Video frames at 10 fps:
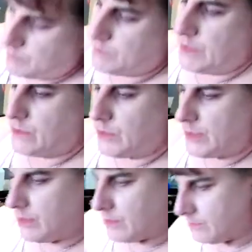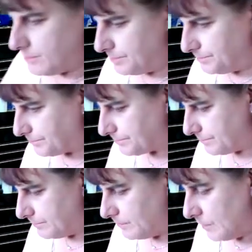There we go.
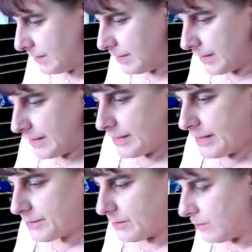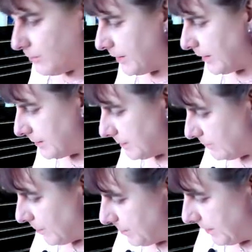It has an O-ring. I didn't
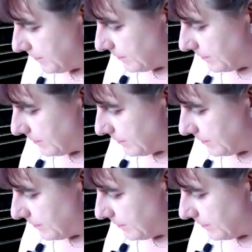replace